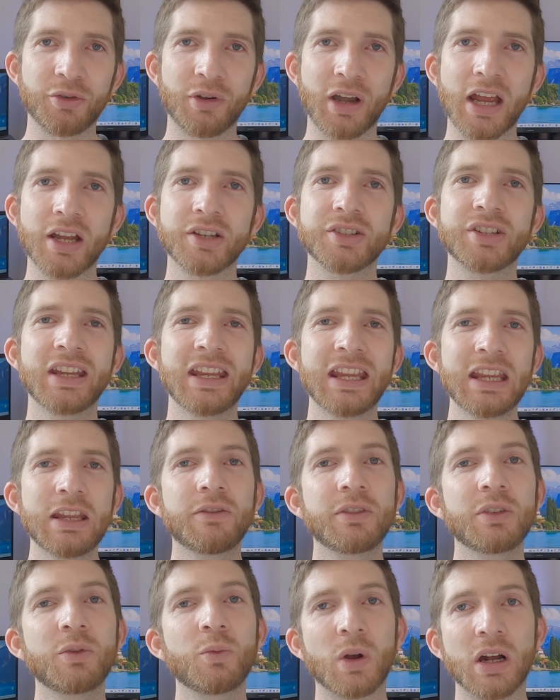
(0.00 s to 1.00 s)
a crash
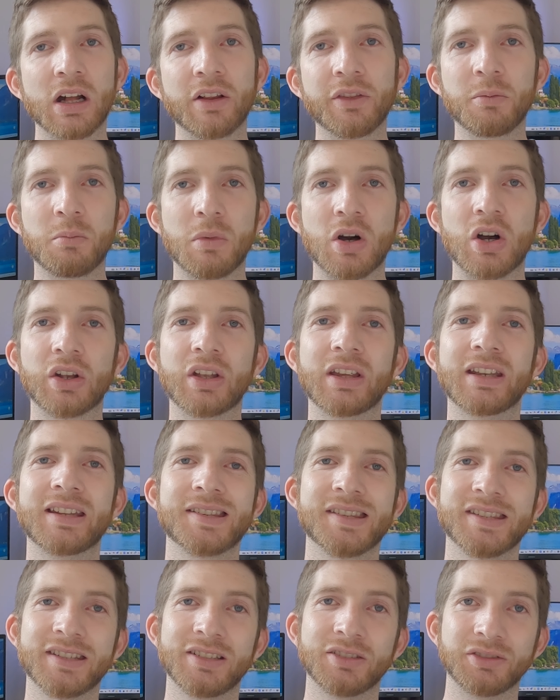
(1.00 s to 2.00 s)
even while the market
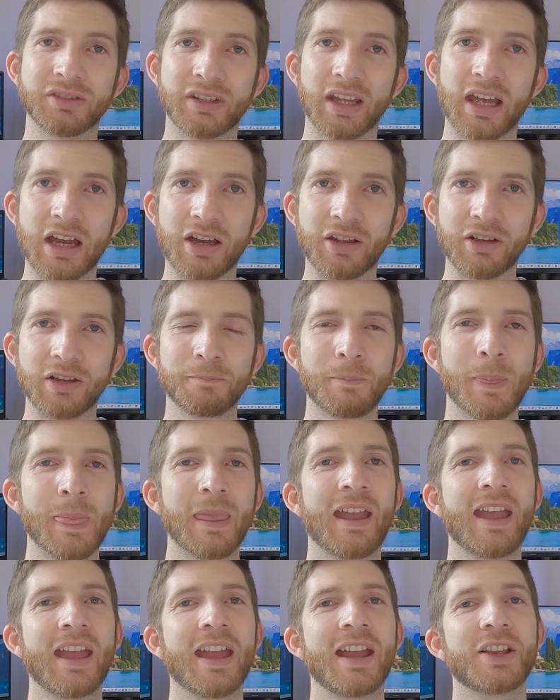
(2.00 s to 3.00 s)
is still down.
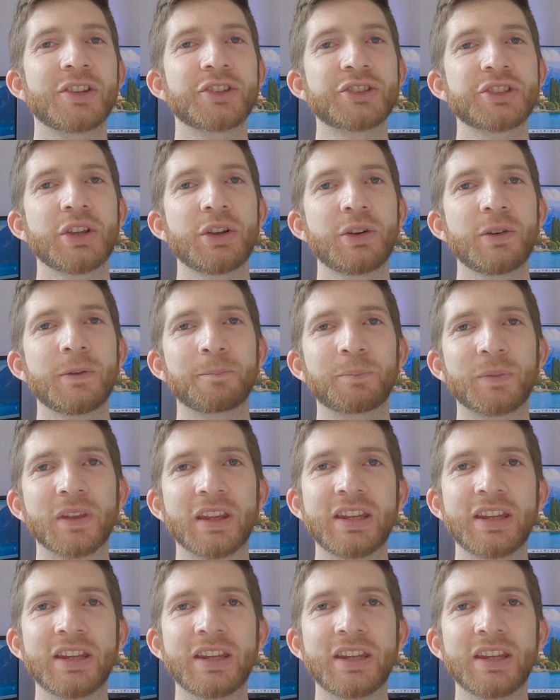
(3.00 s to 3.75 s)
So